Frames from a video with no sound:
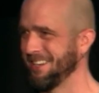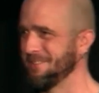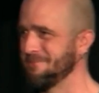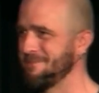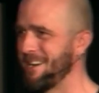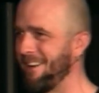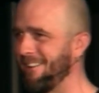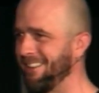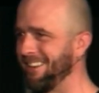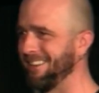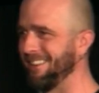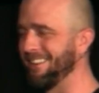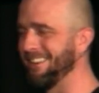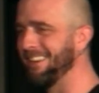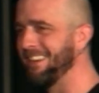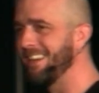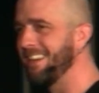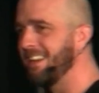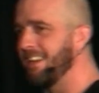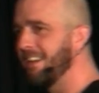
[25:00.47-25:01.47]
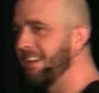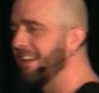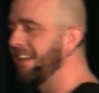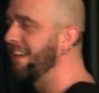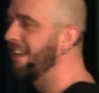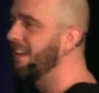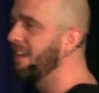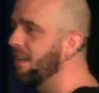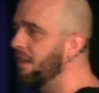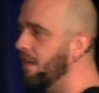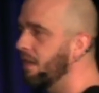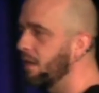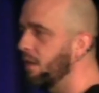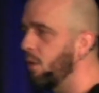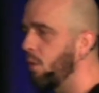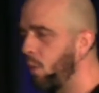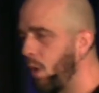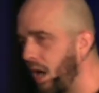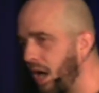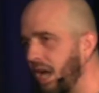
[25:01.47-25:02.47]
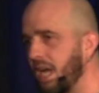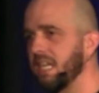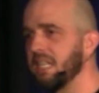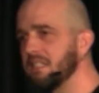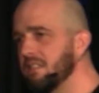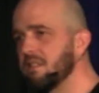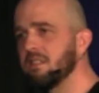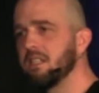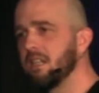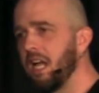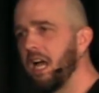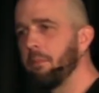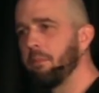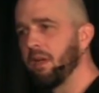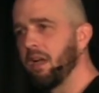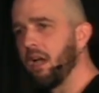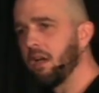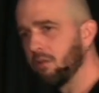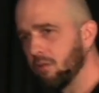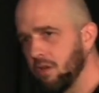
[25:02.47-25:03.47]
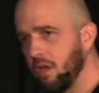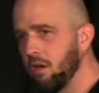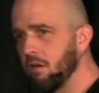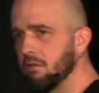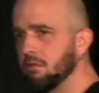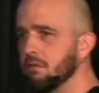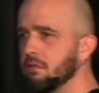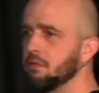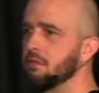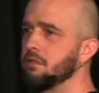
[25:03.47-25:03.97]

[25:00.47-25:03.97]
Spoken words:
about here. Why isn't it happening? I don't know.